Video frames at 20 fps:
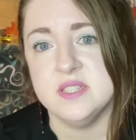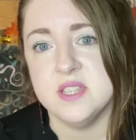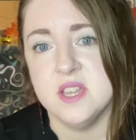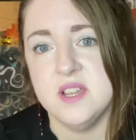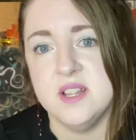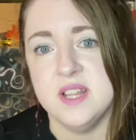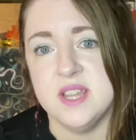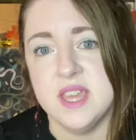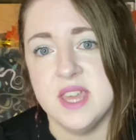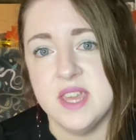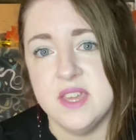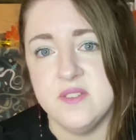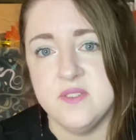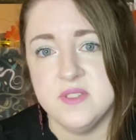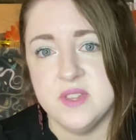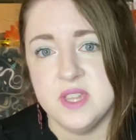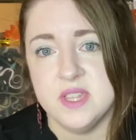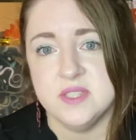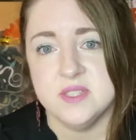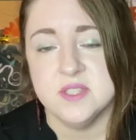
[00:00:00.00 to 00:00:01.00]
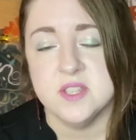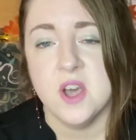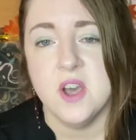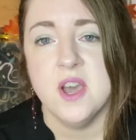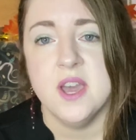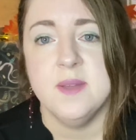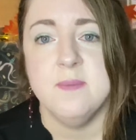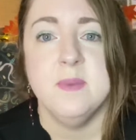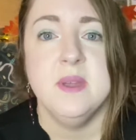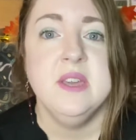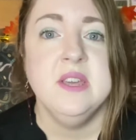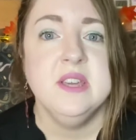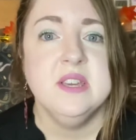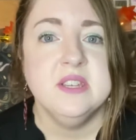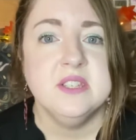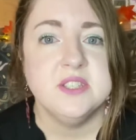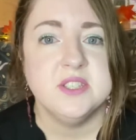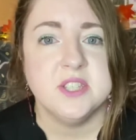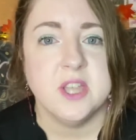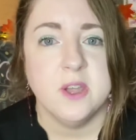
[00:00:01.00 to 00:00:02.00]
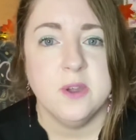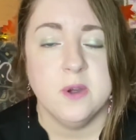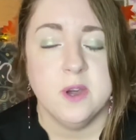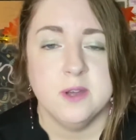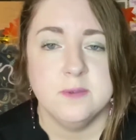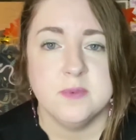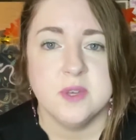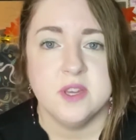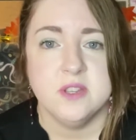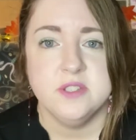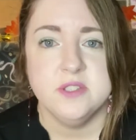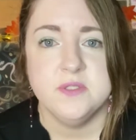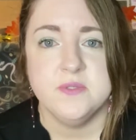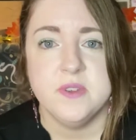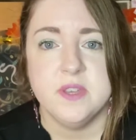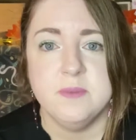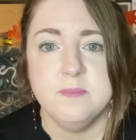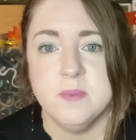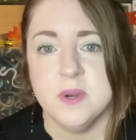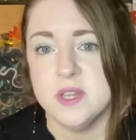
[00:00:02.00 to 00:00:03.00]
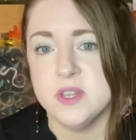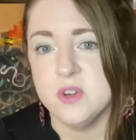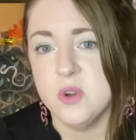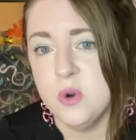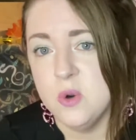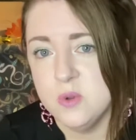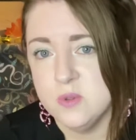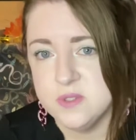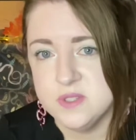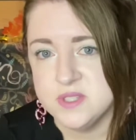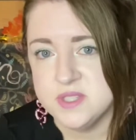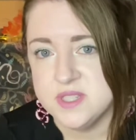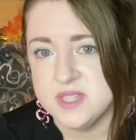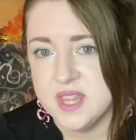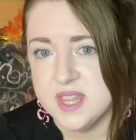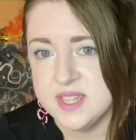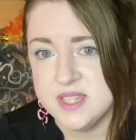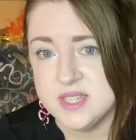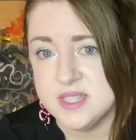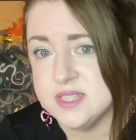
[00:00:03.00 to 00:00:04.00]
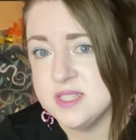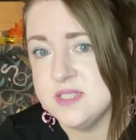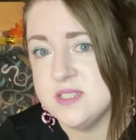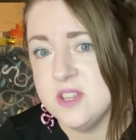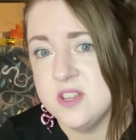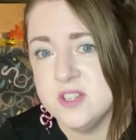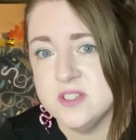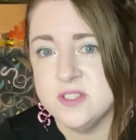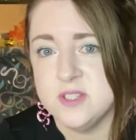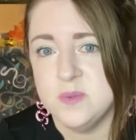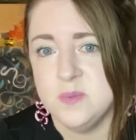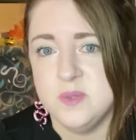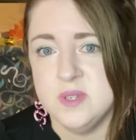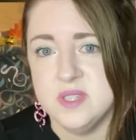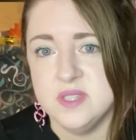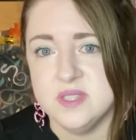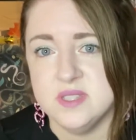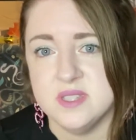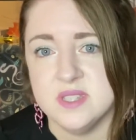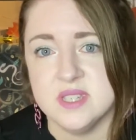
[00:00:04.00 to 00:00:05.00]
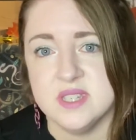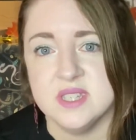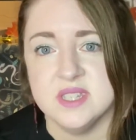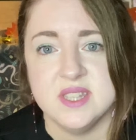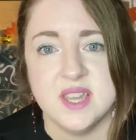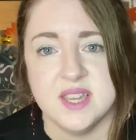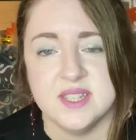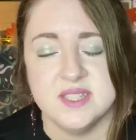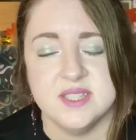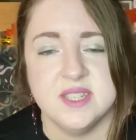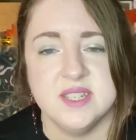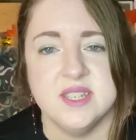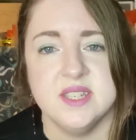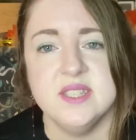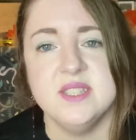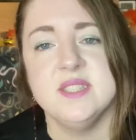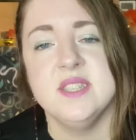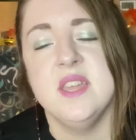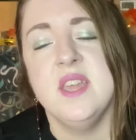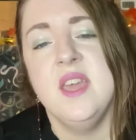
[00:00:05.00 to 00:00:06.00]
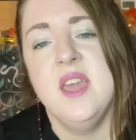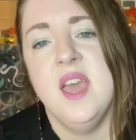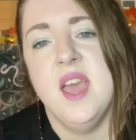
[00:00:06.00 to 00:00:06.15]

early evening time. So I'm going to feed my corn snakes, starting with Caduceus,